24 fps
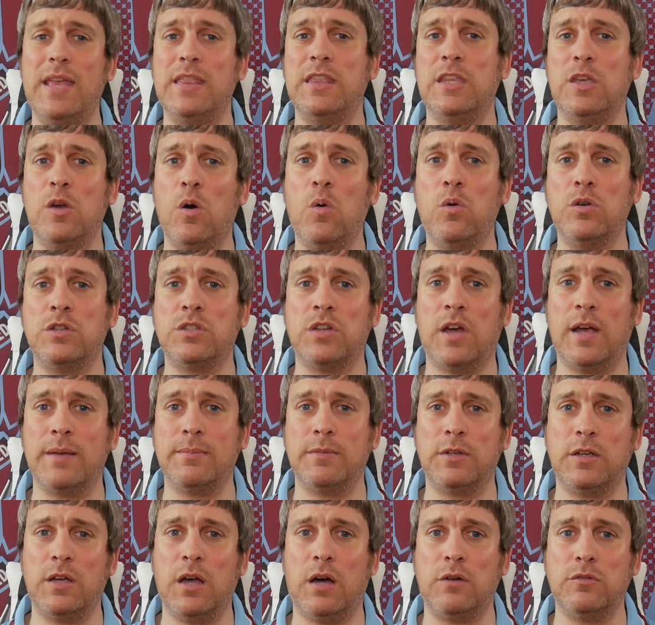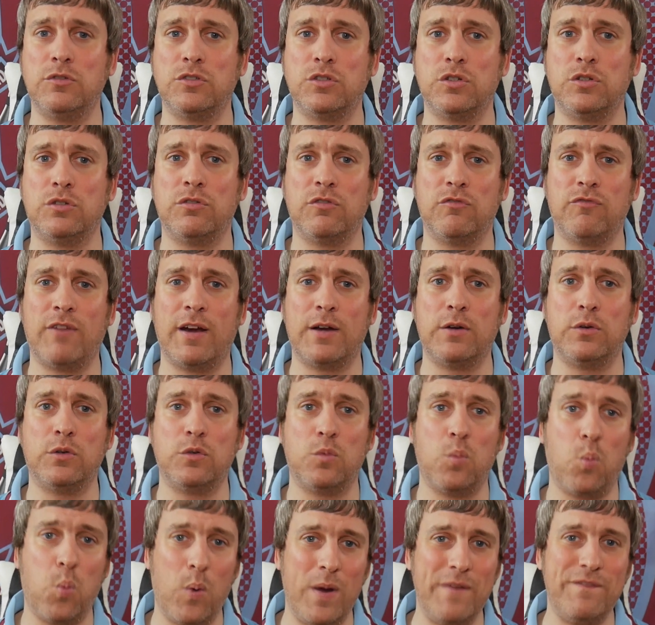the all-time goal scorer
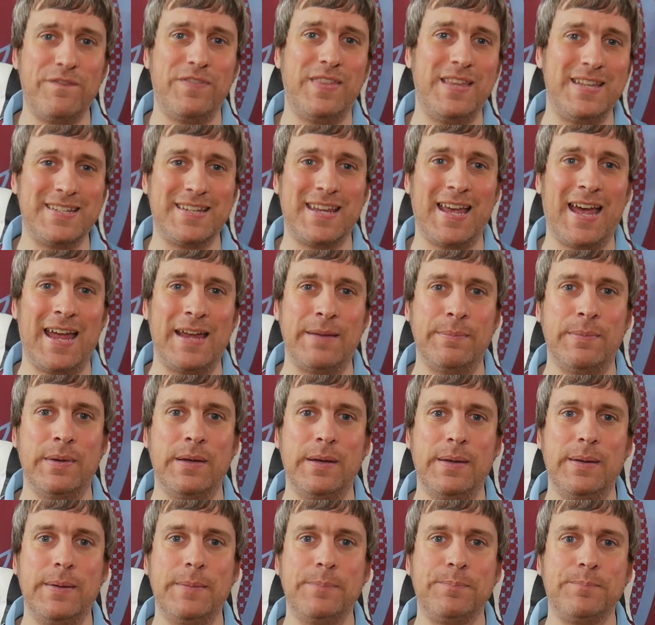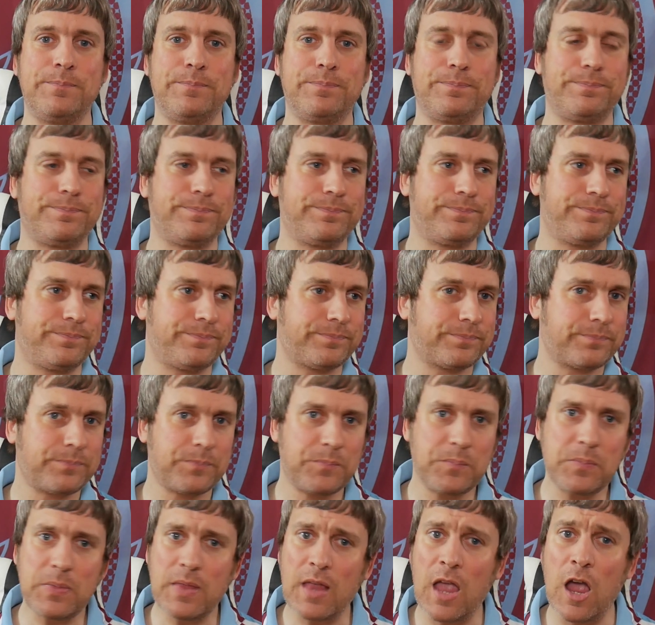record with this game?
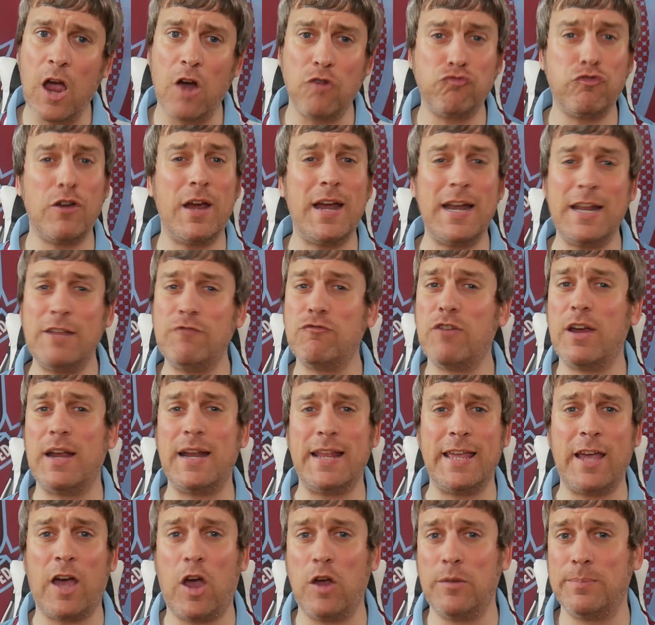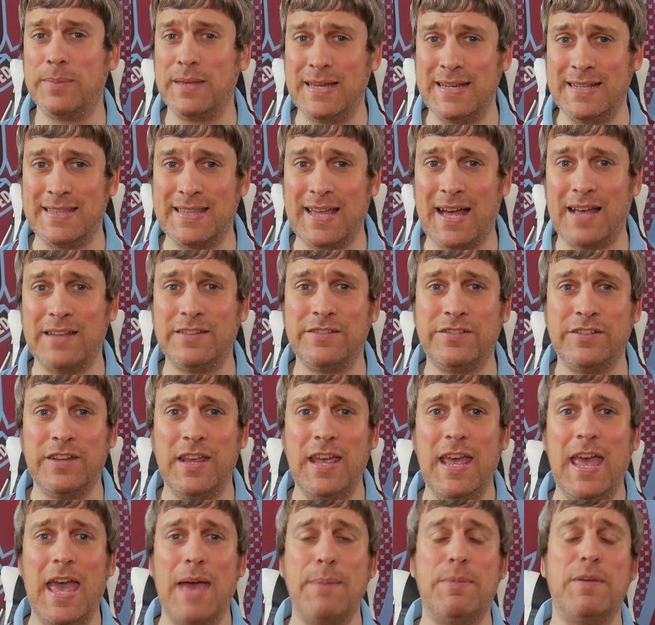I really hope that he does.
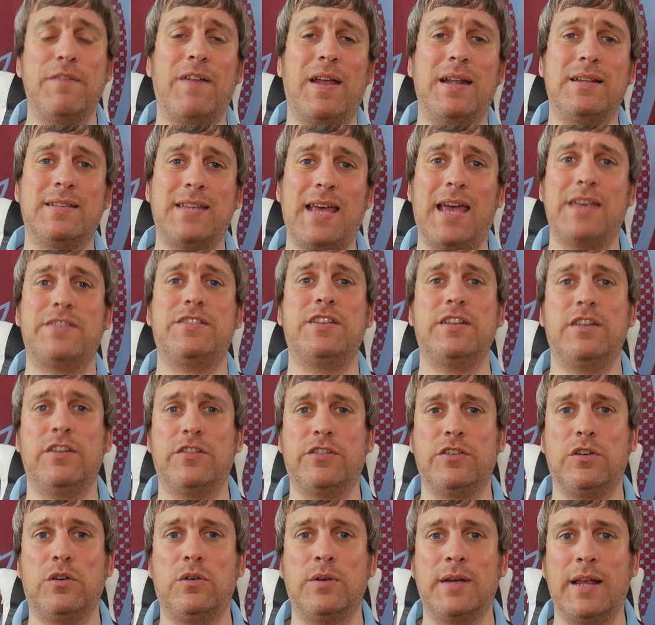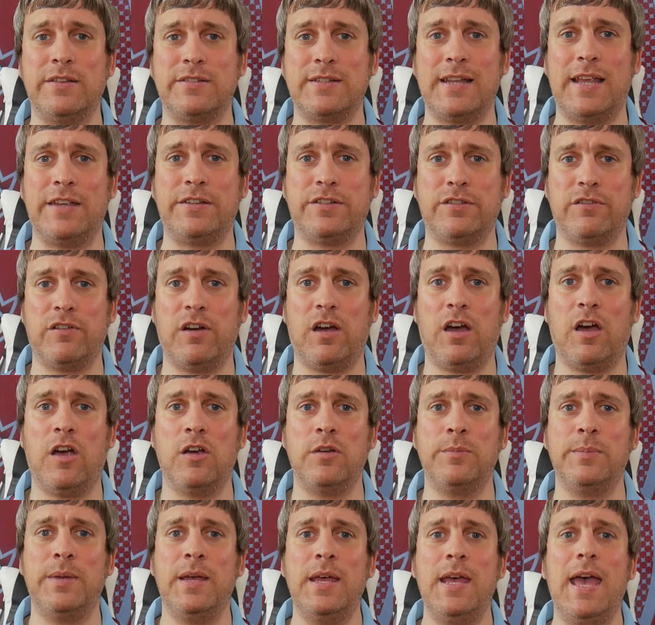It'd be fantastic to score against Leicester at
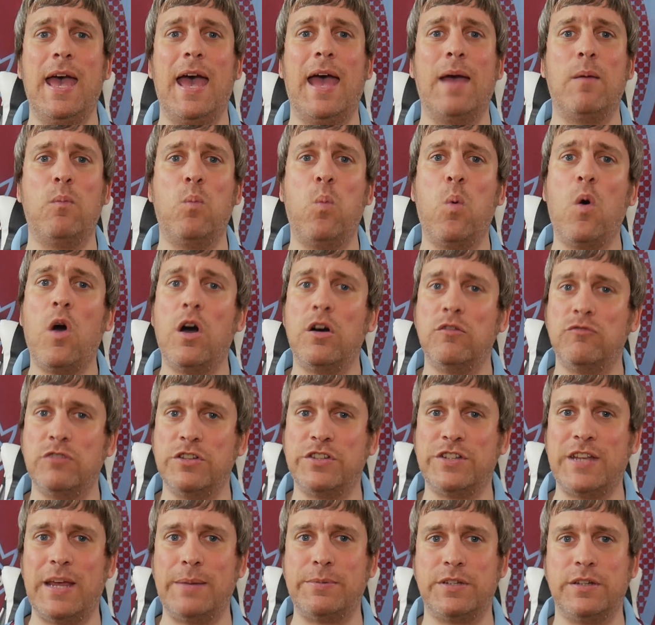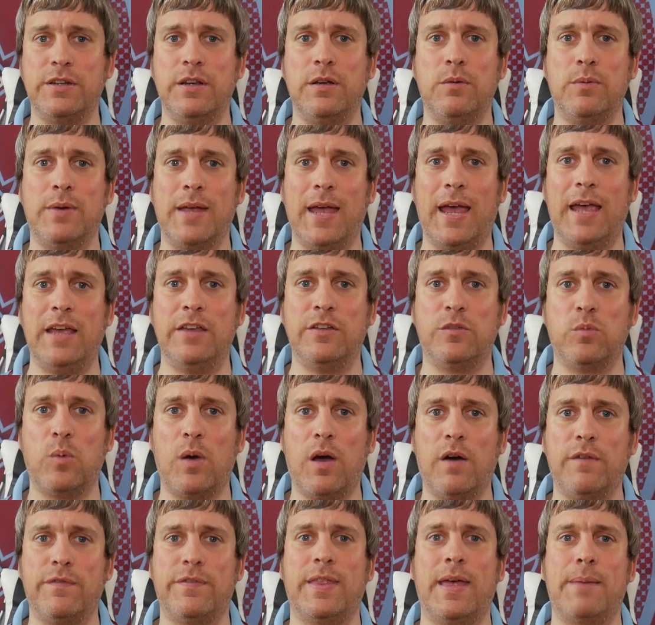home, and what a reception he'll get as
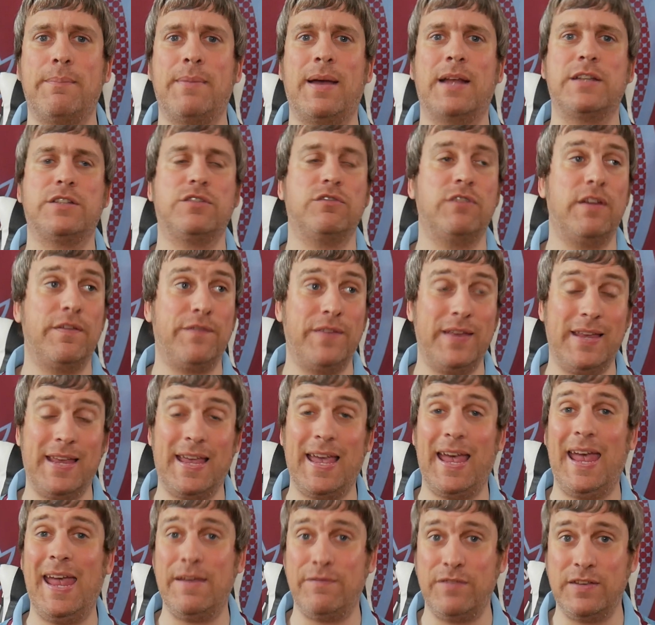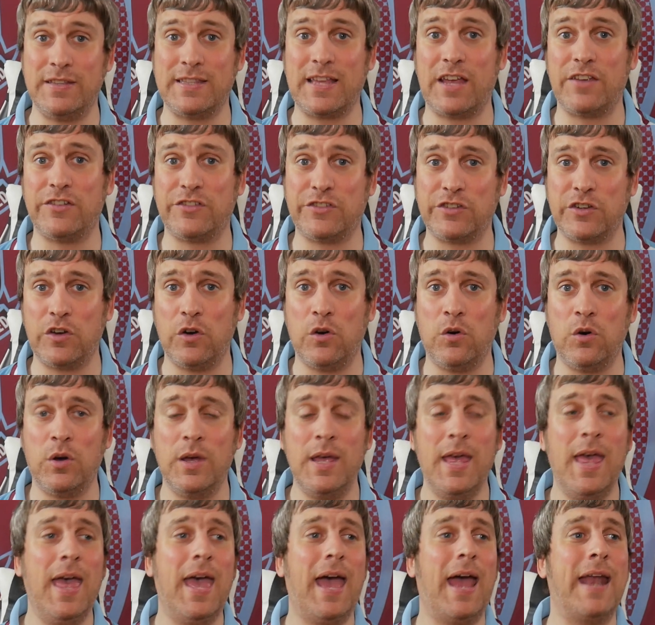well, for that matter, if he does score
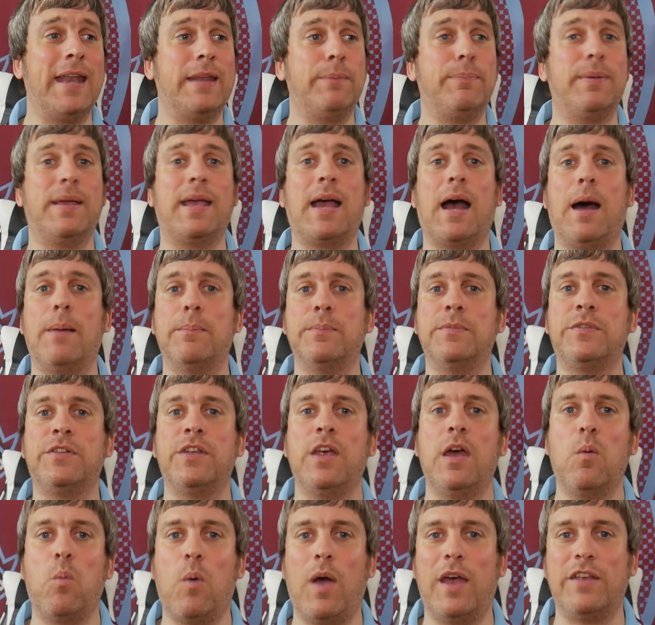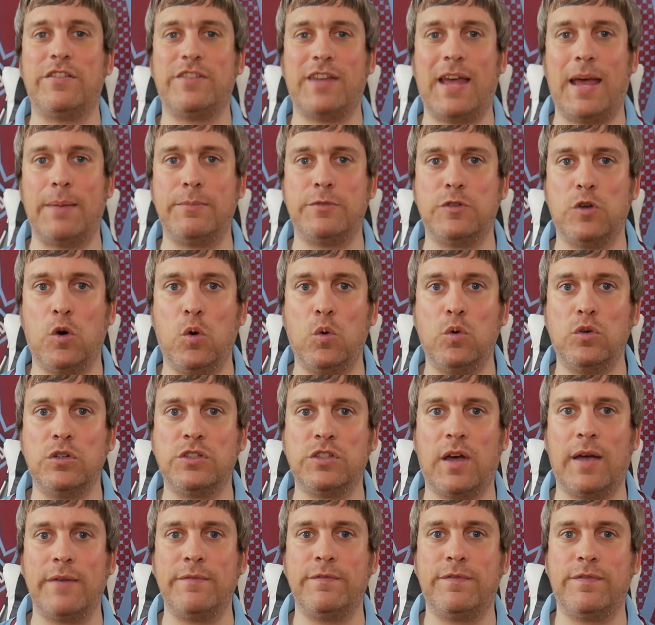and he becomes West Ham's
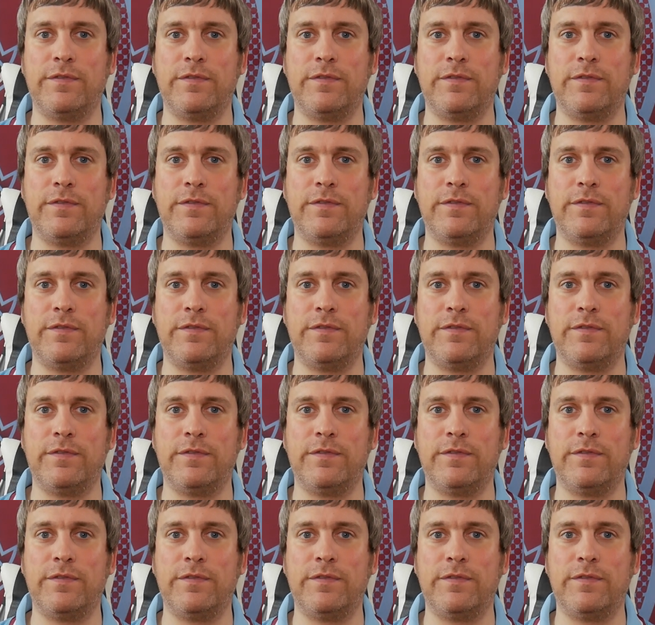all-time